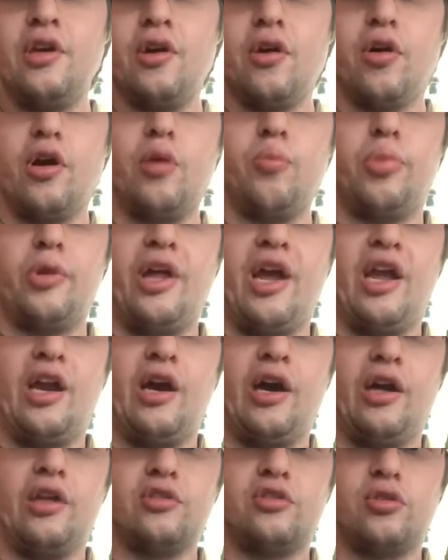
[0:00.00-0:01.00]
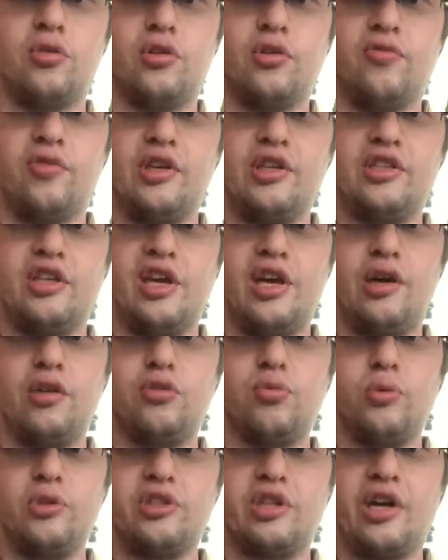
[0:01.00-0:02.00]
or a blade on sort of this
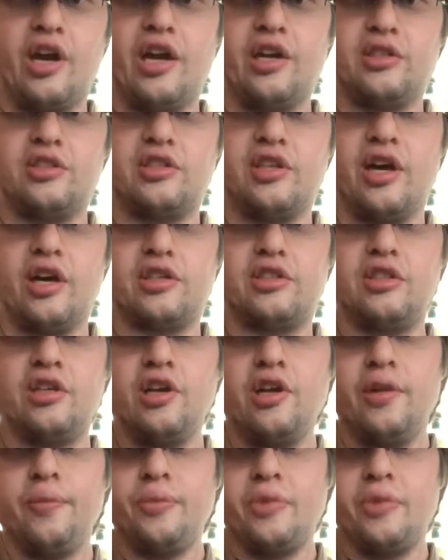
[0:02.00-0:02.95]
hilt, which kind of sucks.